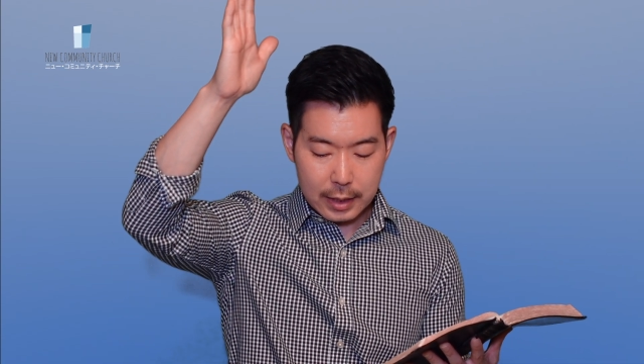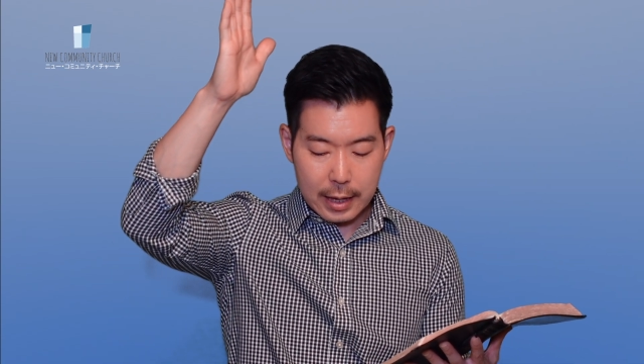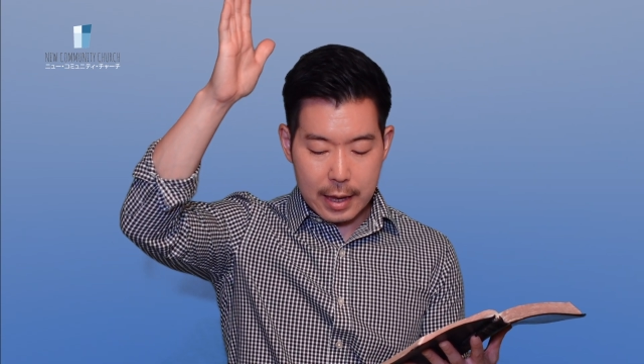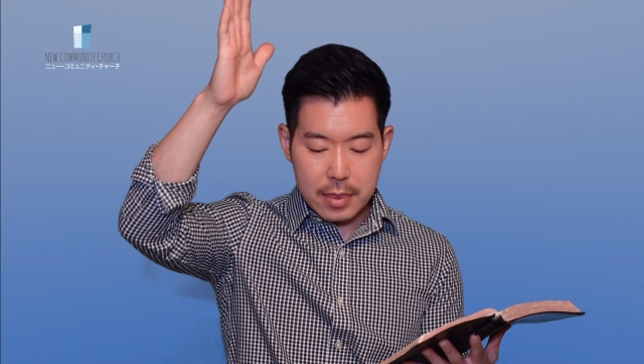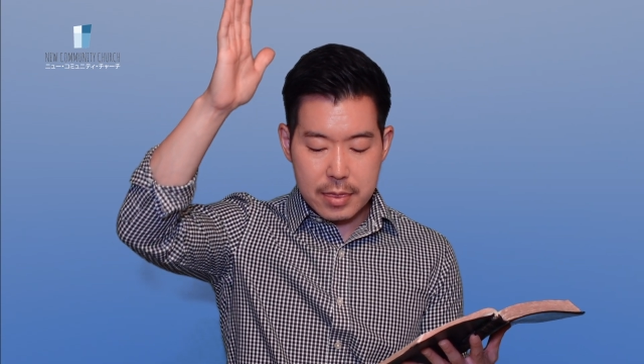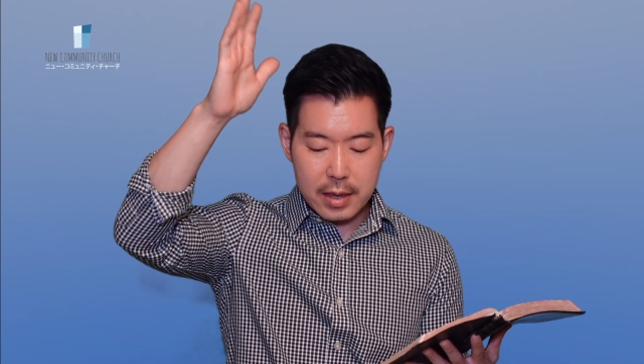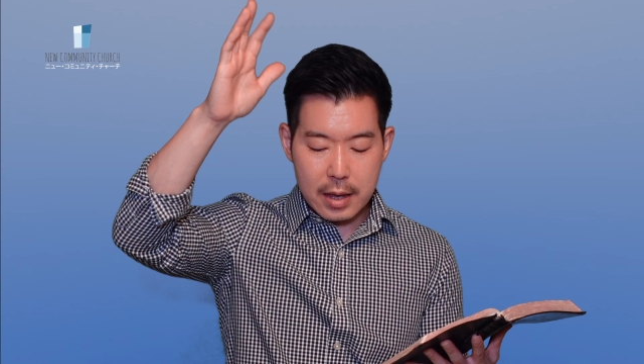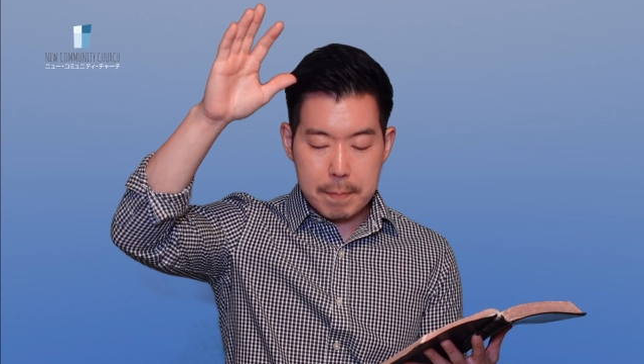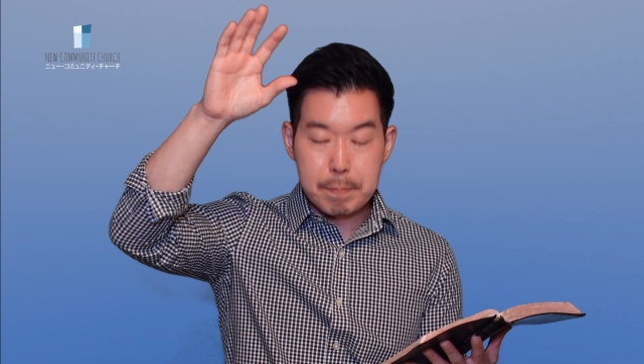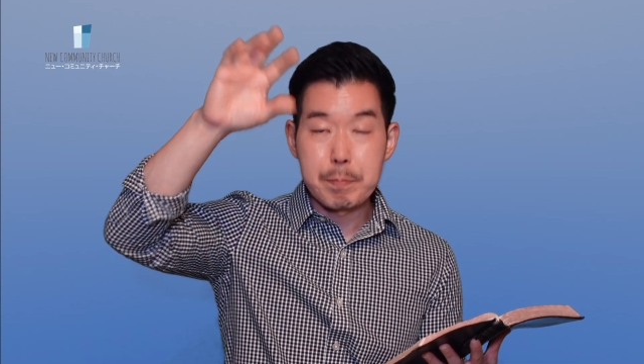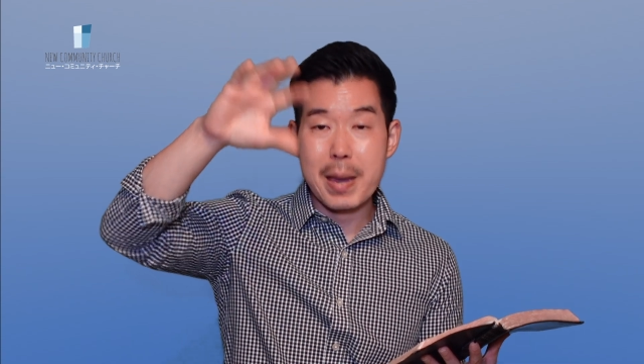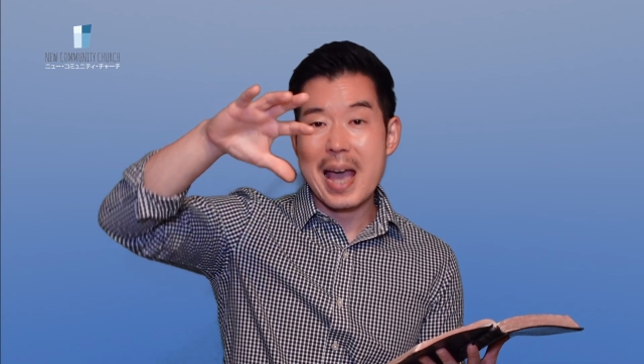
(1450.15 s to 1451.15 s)
and
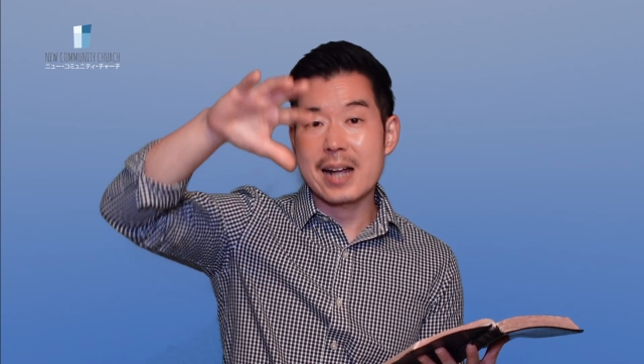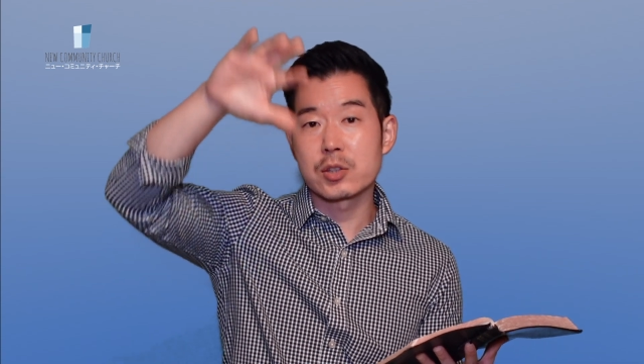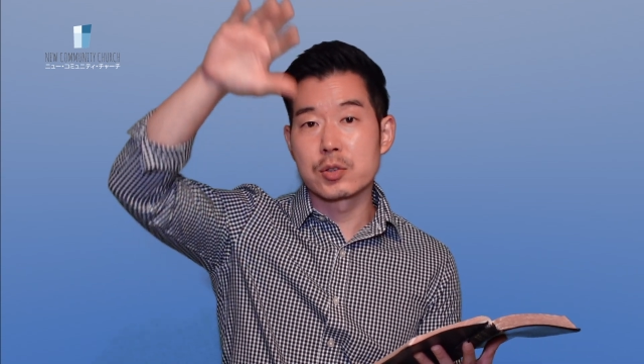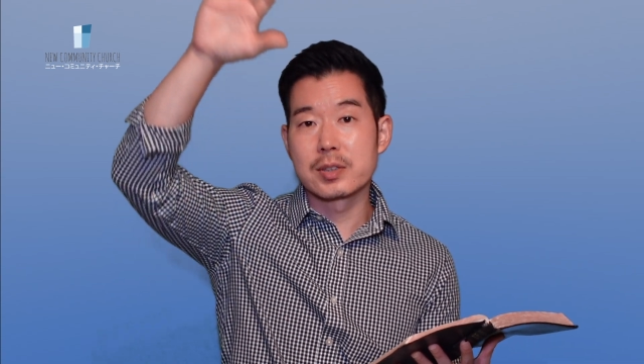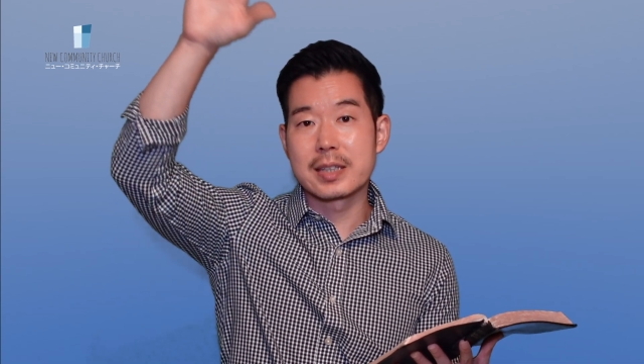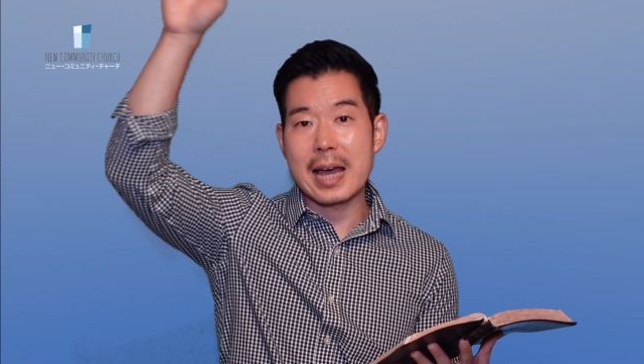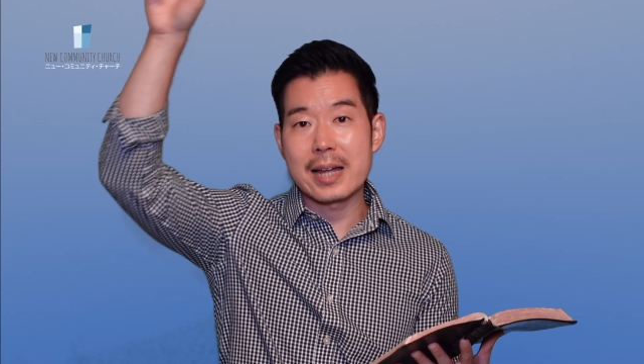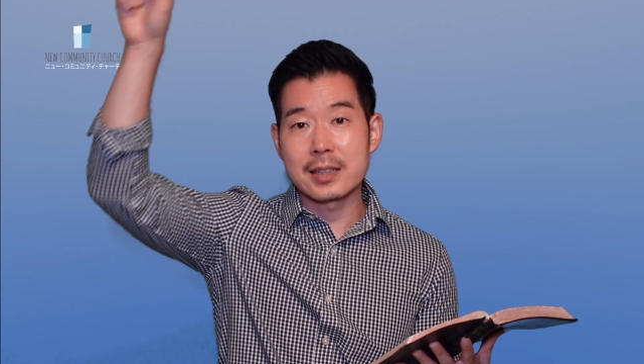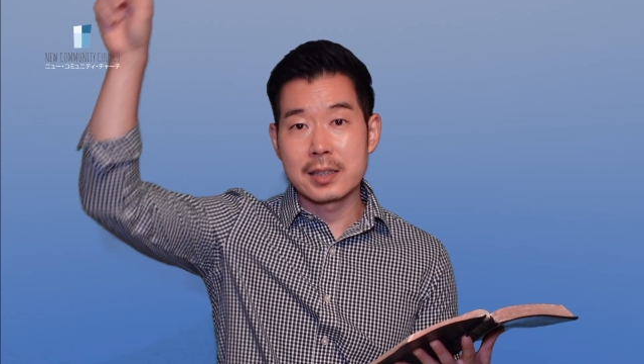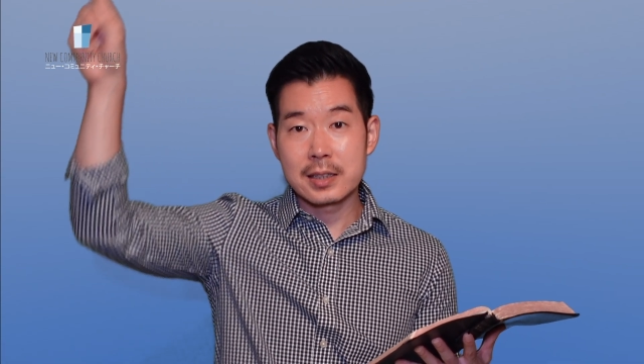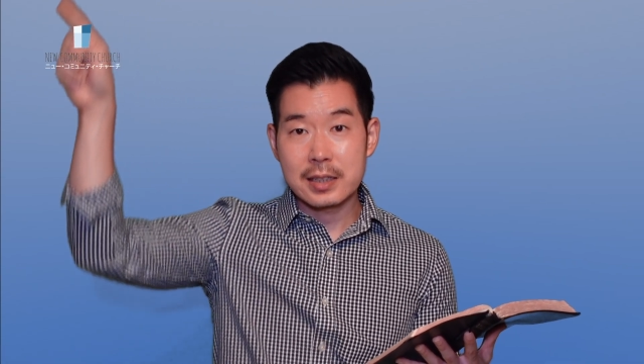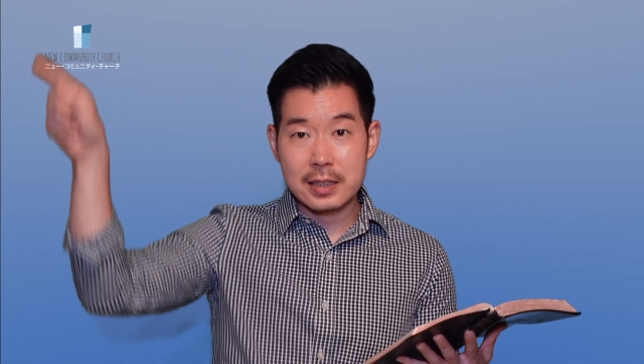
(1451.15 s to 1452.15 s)
then back to
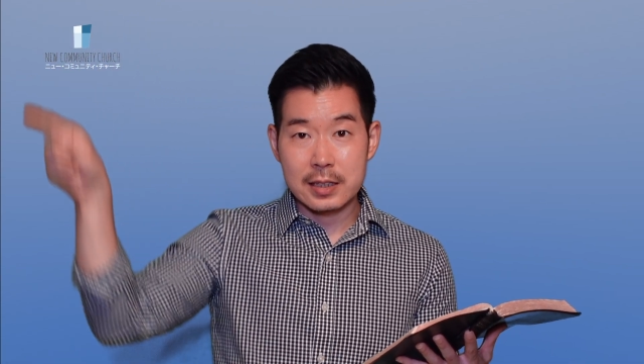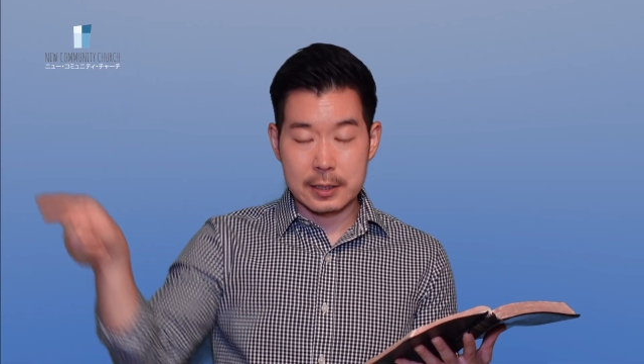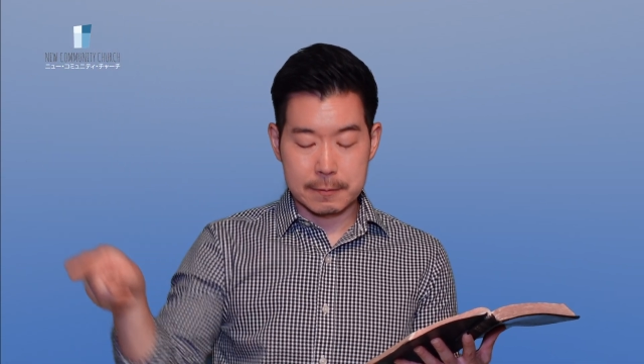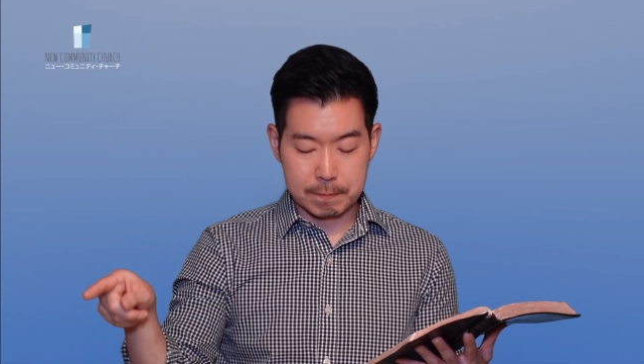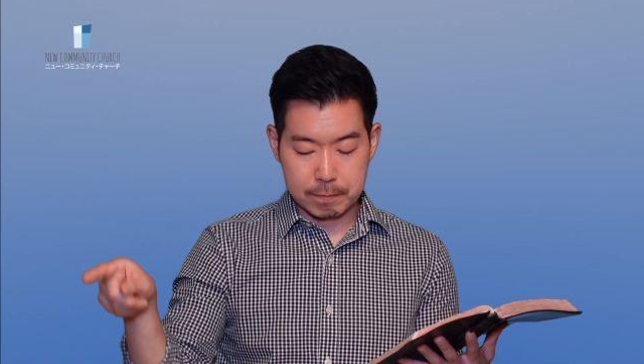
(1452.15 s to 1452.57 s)
Galilee,